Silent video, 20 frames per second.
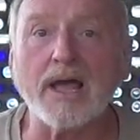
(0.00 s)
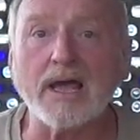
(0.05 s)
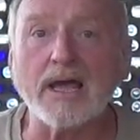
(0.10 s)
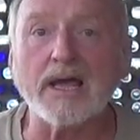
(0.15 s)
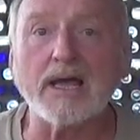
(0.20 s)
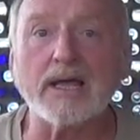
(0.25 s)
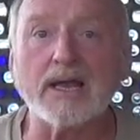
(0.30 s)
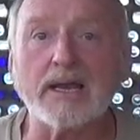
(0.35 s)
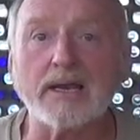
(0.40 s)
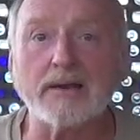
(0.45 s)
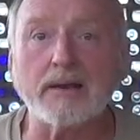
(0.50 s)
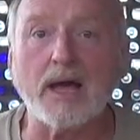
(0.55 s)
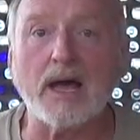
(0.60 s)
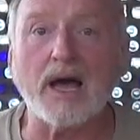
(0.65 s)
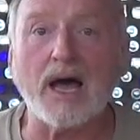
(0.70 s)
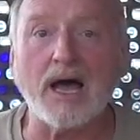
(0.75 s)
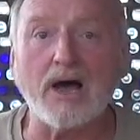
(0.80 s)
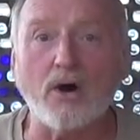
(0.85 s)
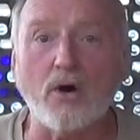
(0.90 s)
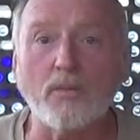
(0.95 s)
And
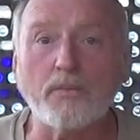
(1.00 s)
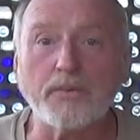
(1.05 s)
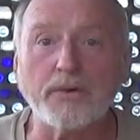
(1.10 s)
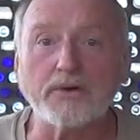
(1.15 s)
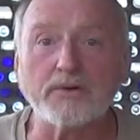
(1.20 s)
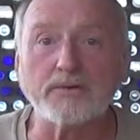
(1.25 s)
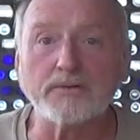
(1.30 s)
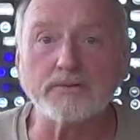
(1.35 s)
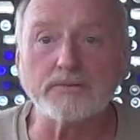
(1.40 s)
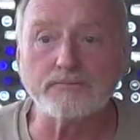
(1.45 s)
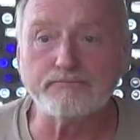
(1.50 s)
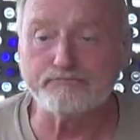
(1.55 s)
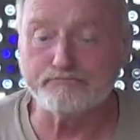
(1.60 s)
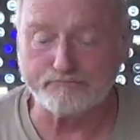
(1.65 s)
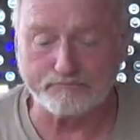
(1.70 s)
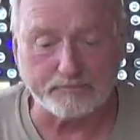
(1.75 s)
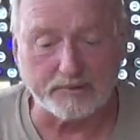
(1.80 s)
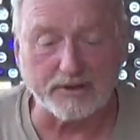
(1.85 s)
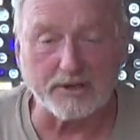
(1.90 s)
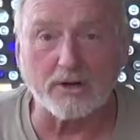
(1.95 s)
I hope you
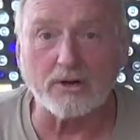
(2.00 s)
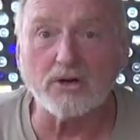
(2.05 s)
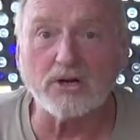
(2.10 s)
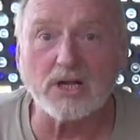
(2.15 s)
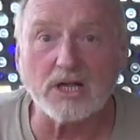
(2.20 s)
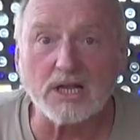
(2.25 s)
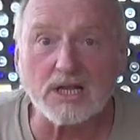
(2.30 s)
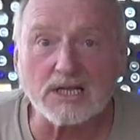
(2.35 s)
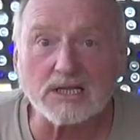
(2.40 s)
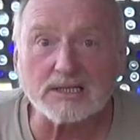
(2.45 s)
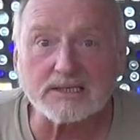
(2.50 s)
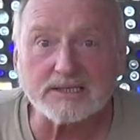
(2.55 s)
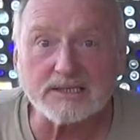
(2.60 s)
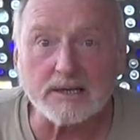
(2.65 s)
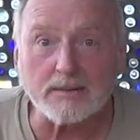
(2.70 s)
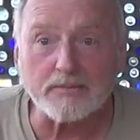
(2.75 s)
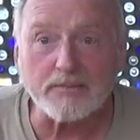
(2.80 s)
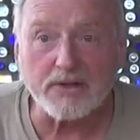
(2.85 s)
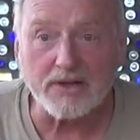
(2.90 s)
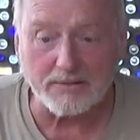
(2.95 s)
learned a little
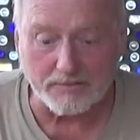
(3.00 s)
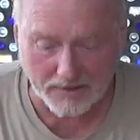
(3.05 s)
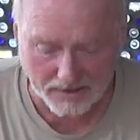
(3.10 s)
something